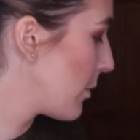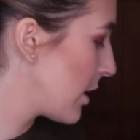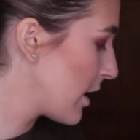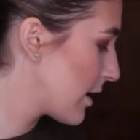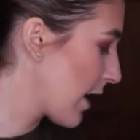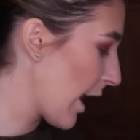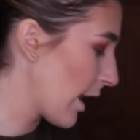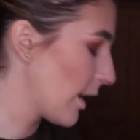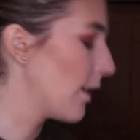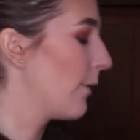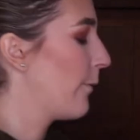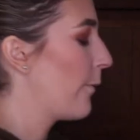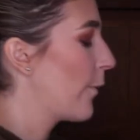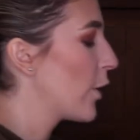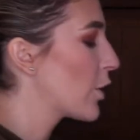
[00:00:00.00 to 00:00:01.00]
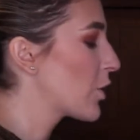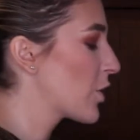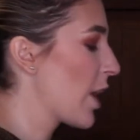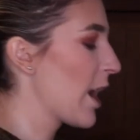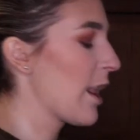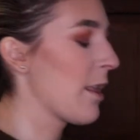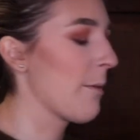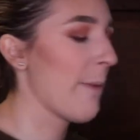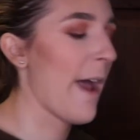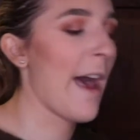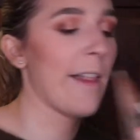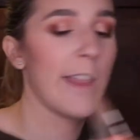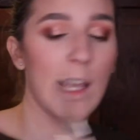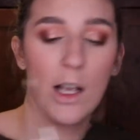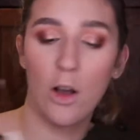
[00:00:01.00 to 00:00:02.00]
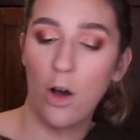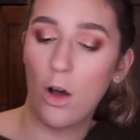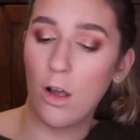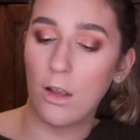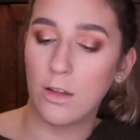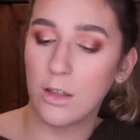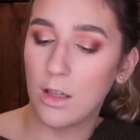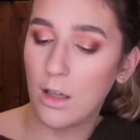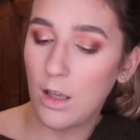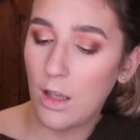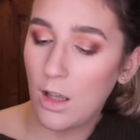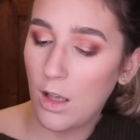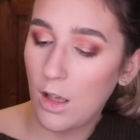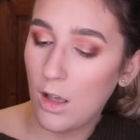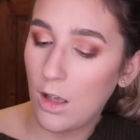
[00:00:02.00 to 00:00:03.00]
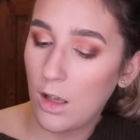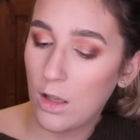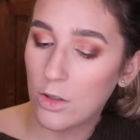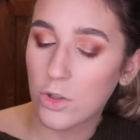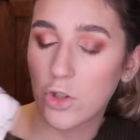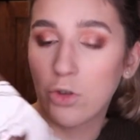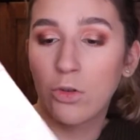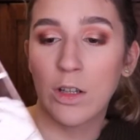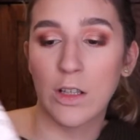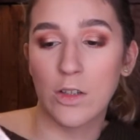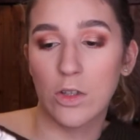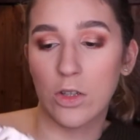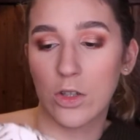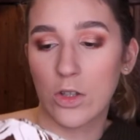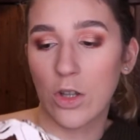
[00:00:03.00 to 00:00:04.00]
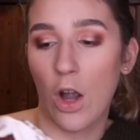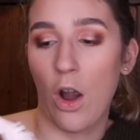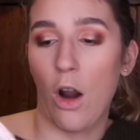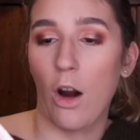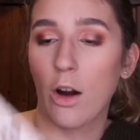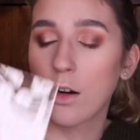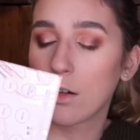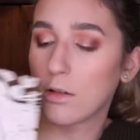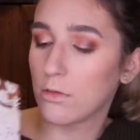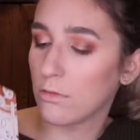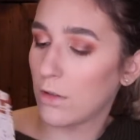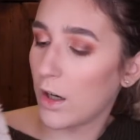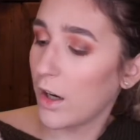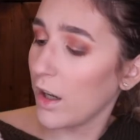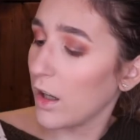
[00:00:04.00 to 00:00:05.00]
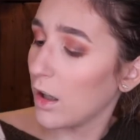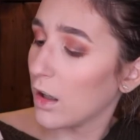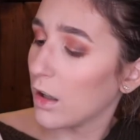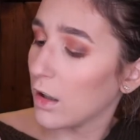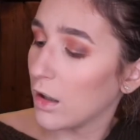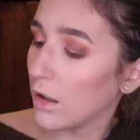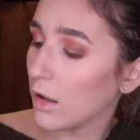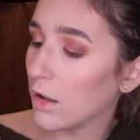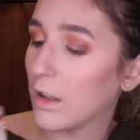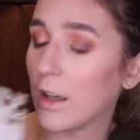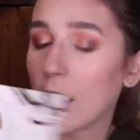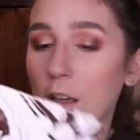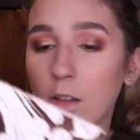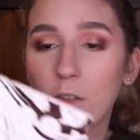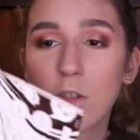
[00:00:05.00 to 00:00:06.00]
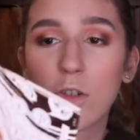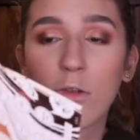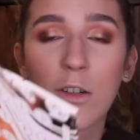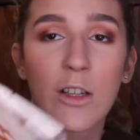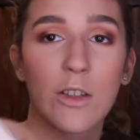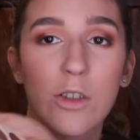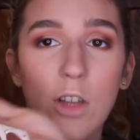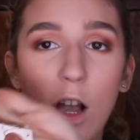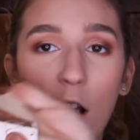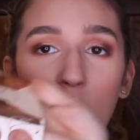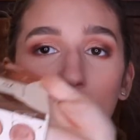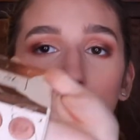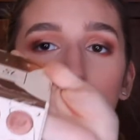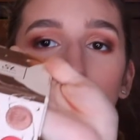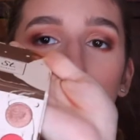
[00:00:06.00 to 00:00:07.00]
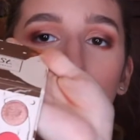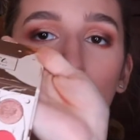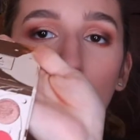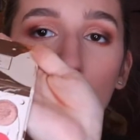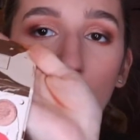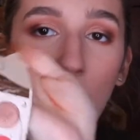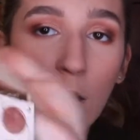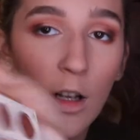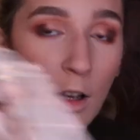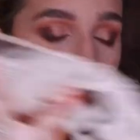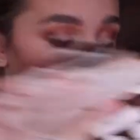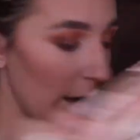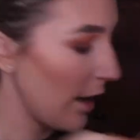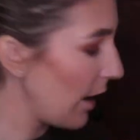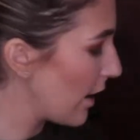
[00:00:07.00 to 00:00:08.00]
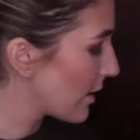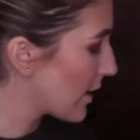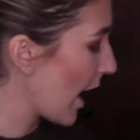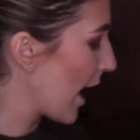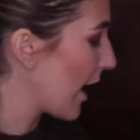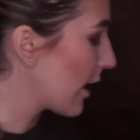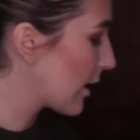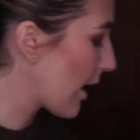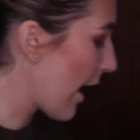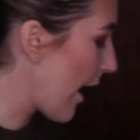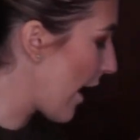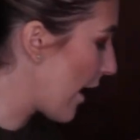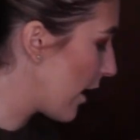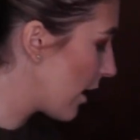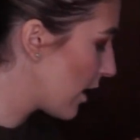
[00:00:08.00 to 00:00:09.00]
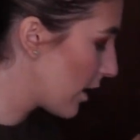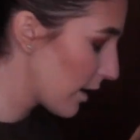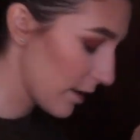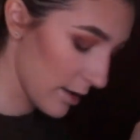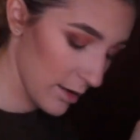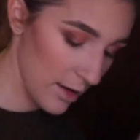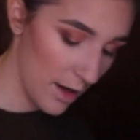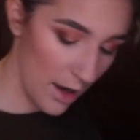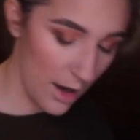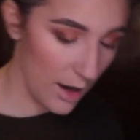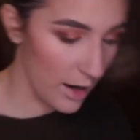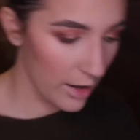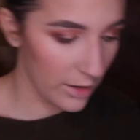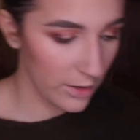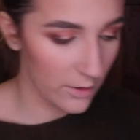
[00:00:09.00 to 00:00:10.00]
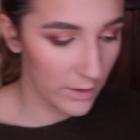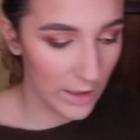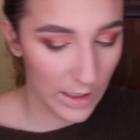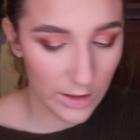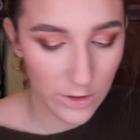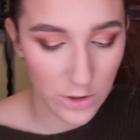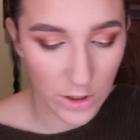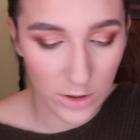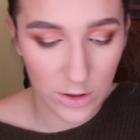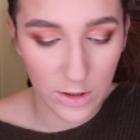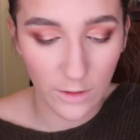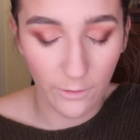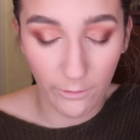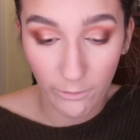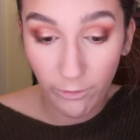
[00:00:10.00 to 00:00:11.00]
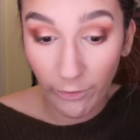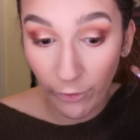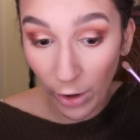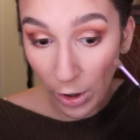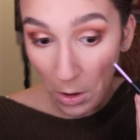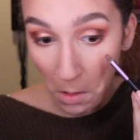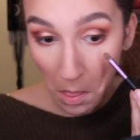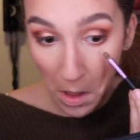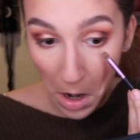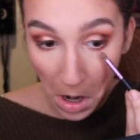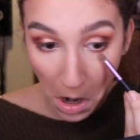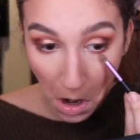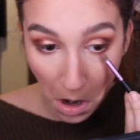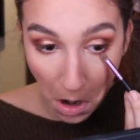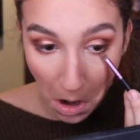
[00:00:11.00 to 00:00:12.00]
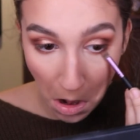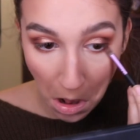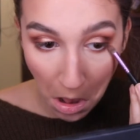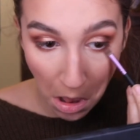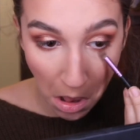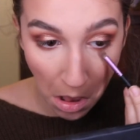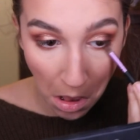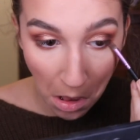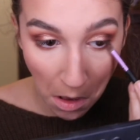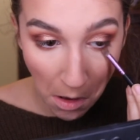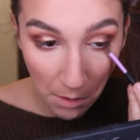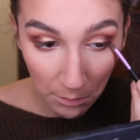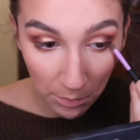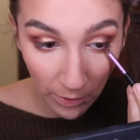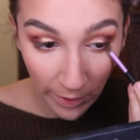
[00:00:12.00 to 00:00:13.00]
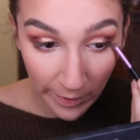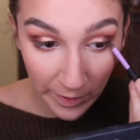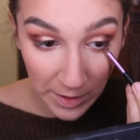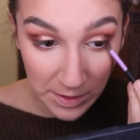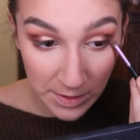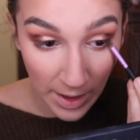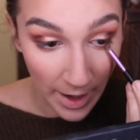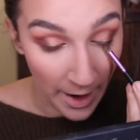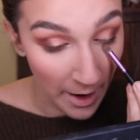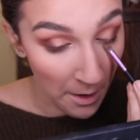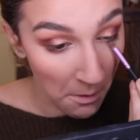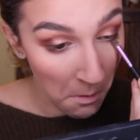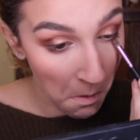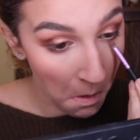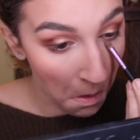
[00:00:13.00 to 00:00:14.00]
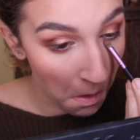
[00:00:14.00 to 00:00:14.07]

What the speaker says: gonna take the first shade in the palette called Shooting Star, right? Yeah, Shooting Star. And take that underneath just to further blend this out.